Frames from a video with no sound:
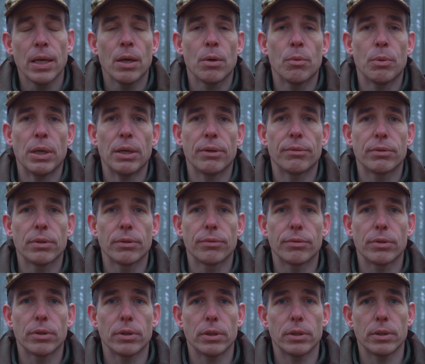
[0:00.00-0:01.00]
We have
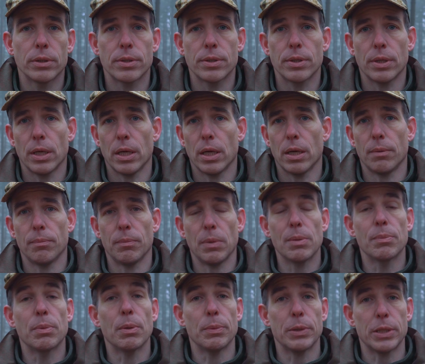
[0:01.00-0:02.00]
different
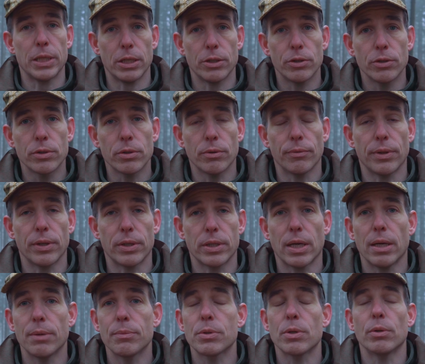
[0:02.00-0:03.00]
implementations over the
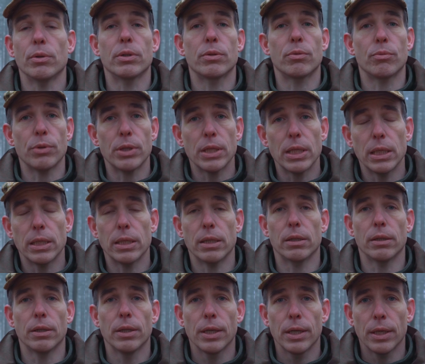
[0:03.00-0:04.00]
time, so it's really
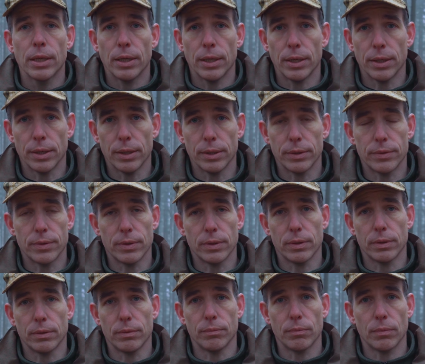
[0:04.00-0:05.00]

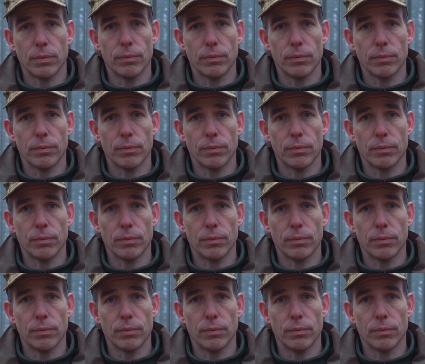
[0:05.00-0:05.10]
the